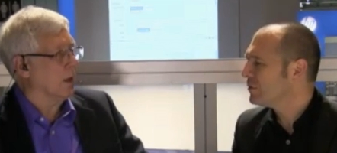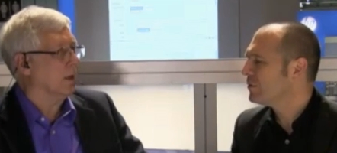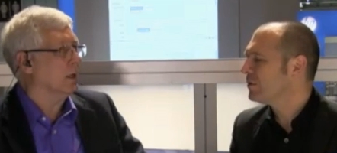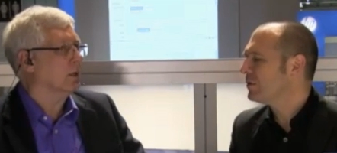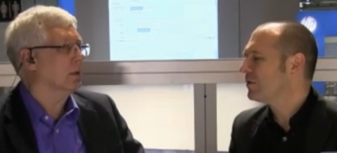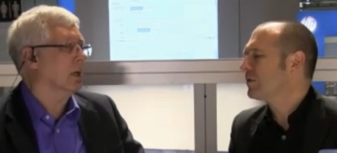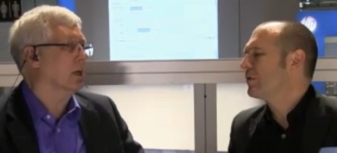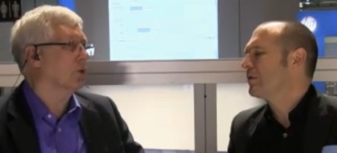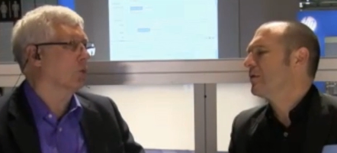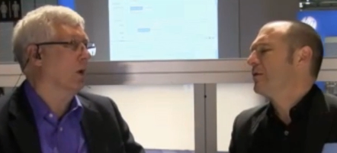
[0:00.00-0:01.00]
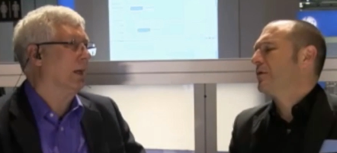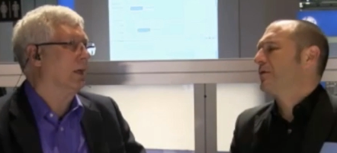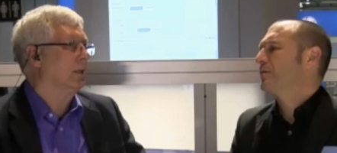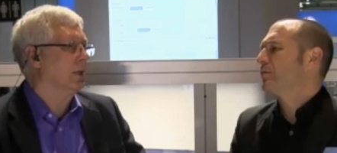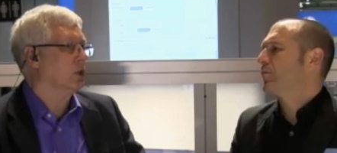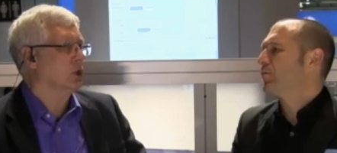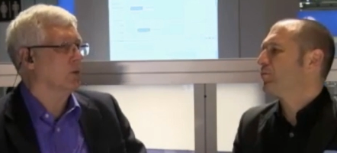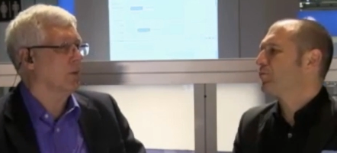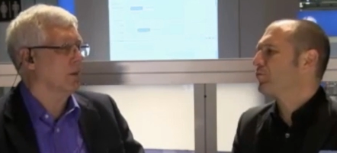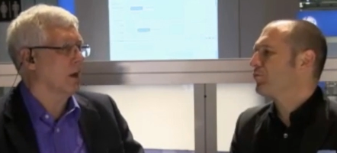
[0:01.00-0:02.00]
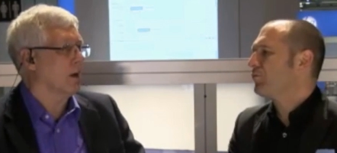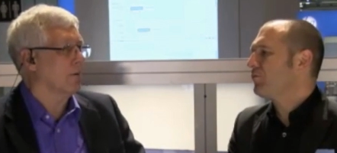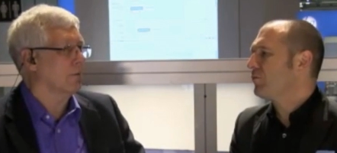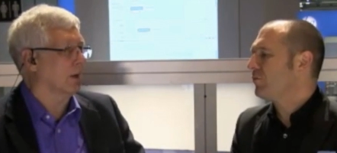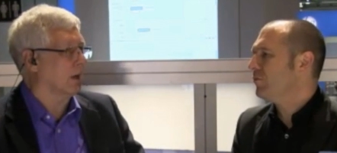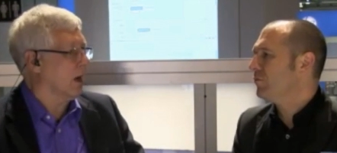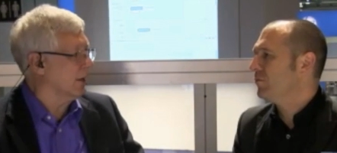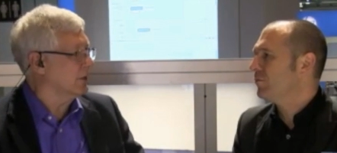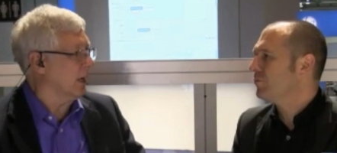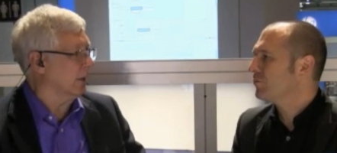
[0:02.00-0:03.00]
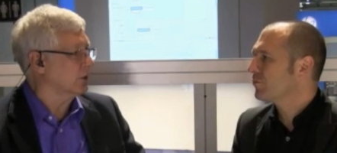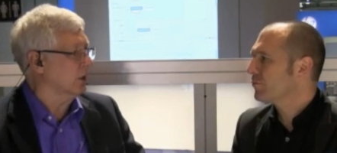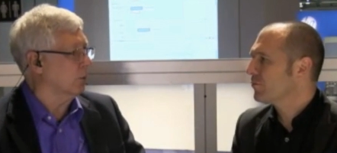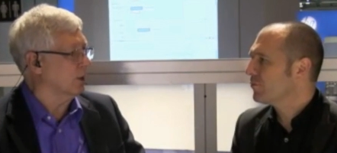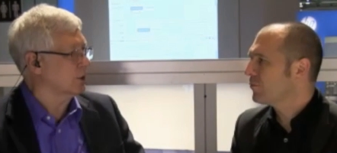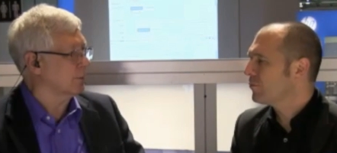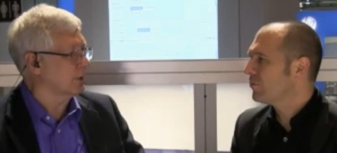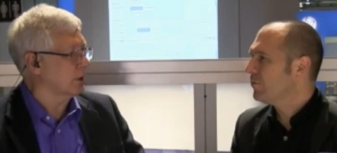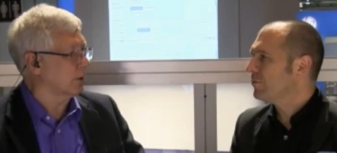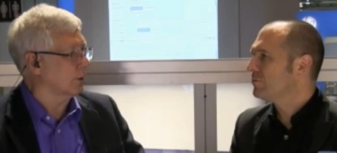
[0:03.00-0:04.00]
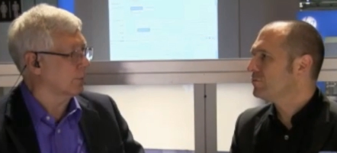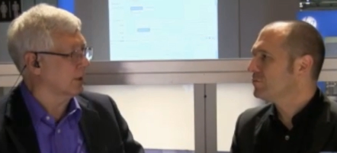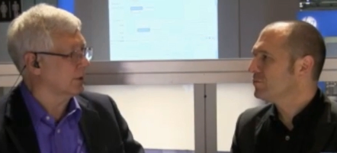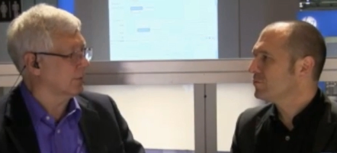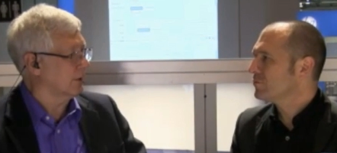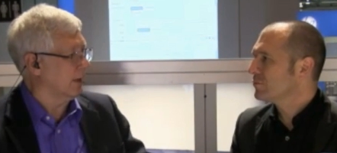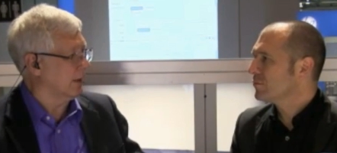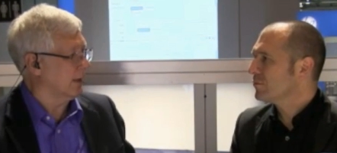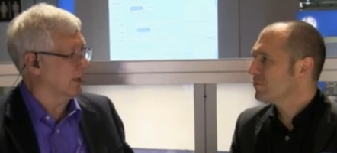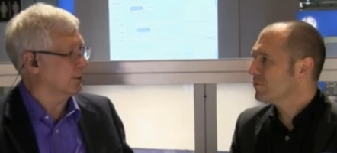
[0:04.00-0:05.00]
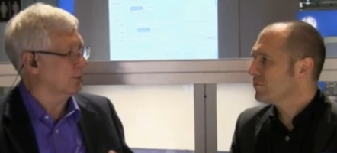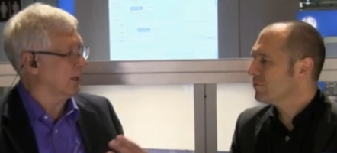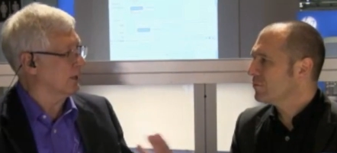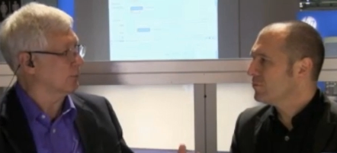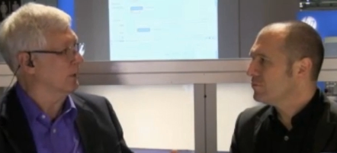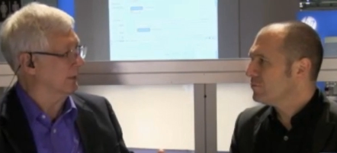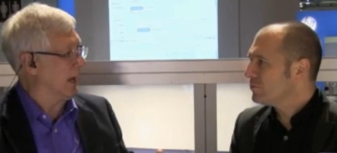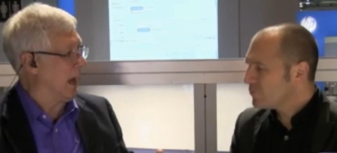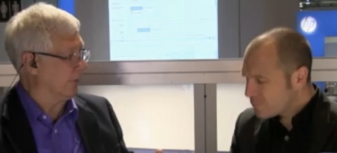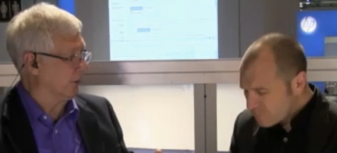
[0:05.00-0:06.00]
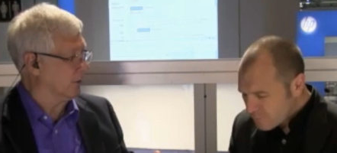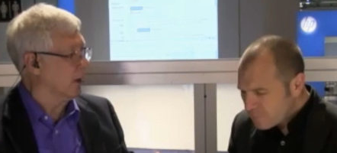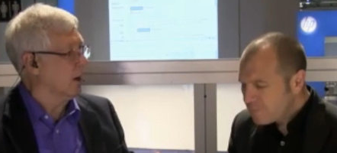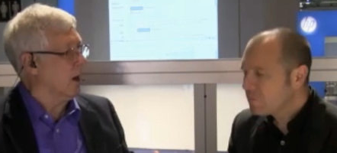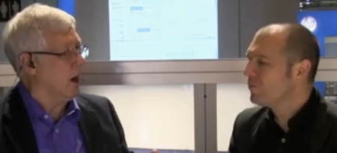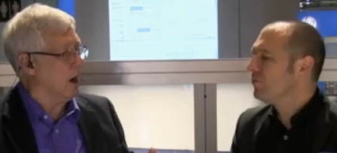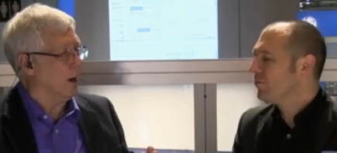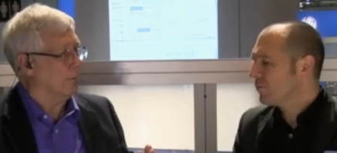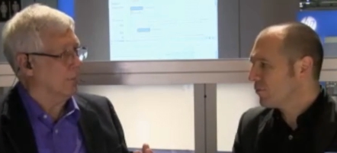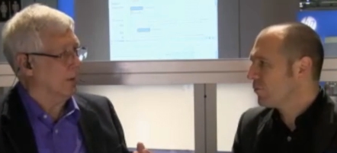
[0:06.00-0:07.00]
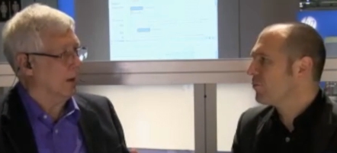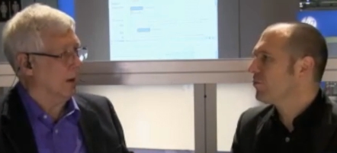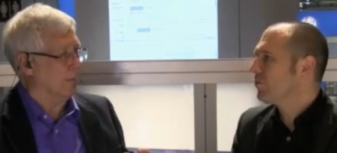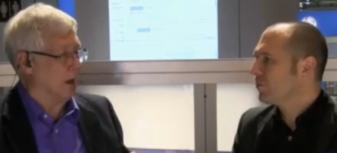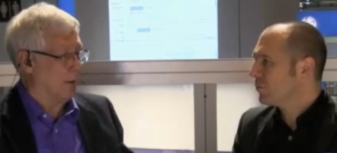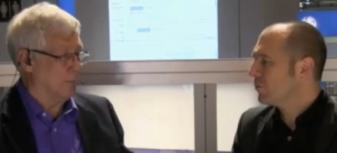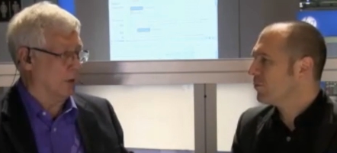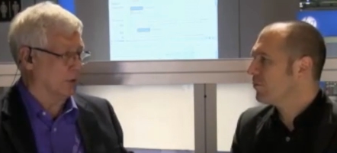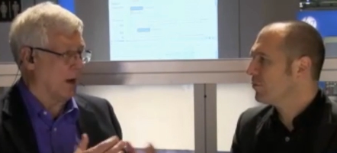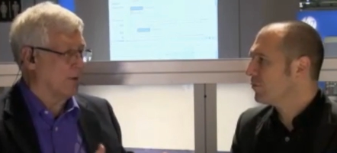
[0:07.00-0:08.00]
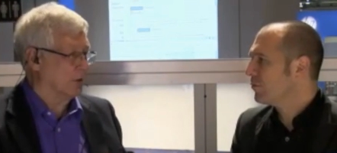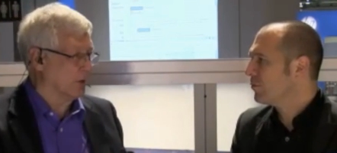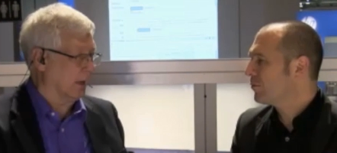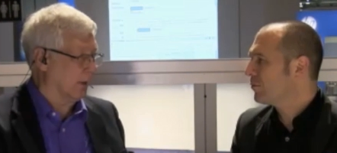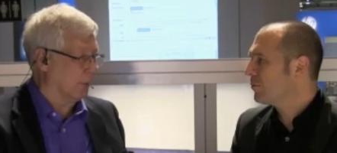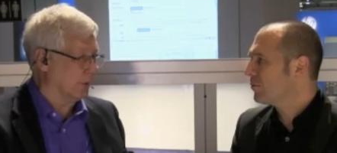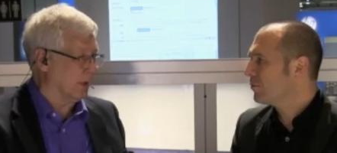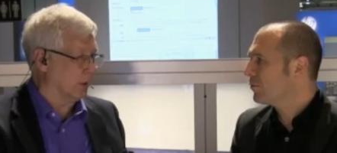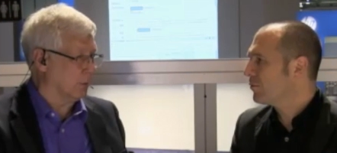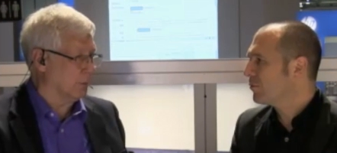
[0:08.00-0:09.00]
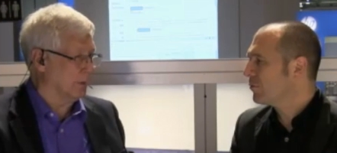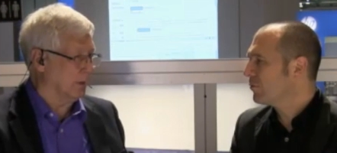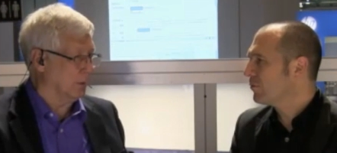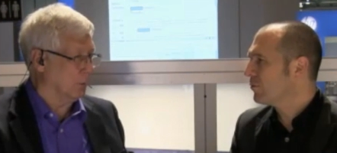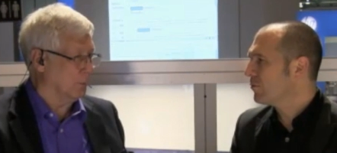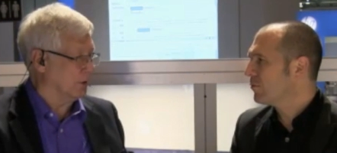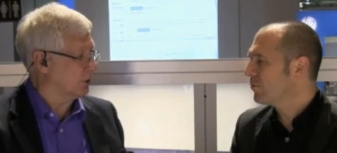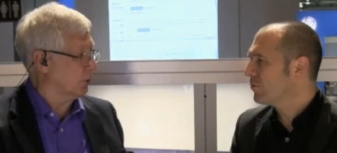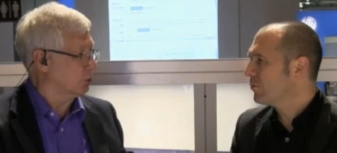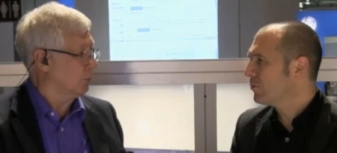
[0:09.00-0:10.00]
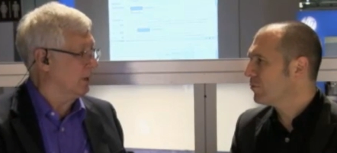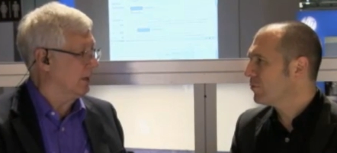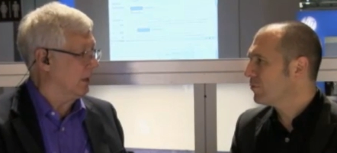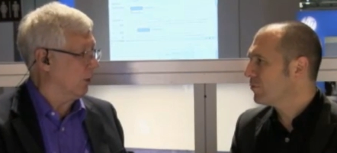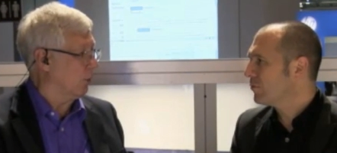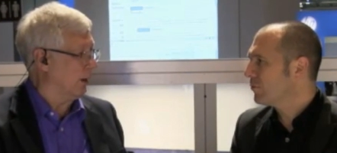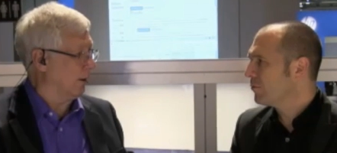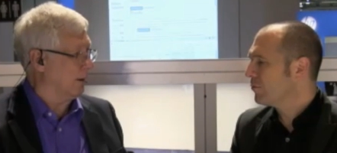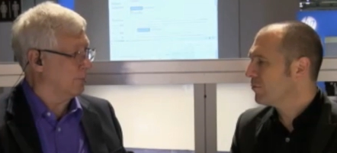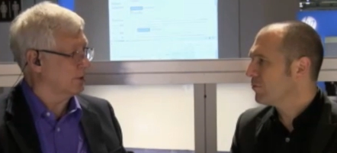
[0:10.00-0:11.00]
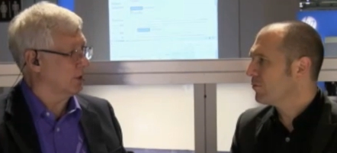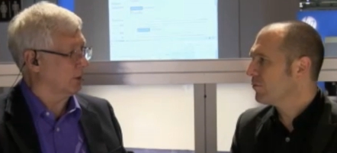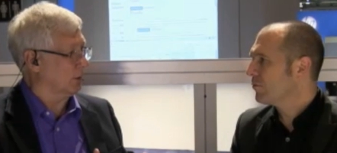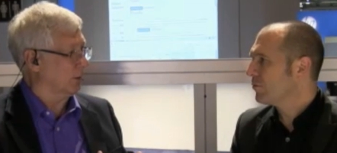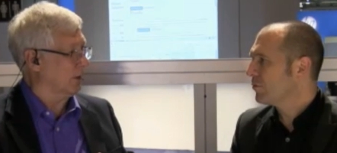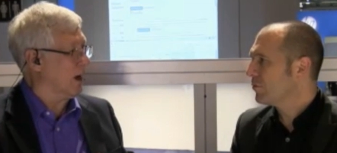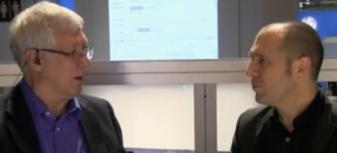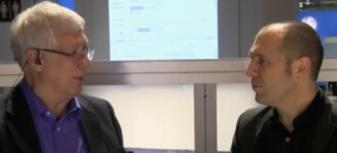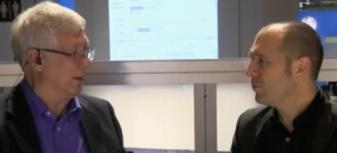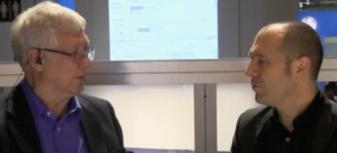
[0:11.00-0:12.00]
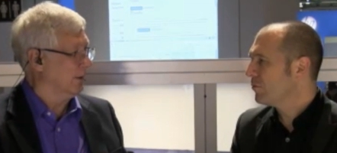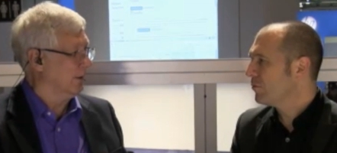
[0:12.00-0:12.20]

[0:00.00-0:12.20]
Speaker 1: in, in a recognition of the context in which a particular piece of data has, has been gathered, um, uh, the most obvious thing I would think would be would be social media, where a particular comment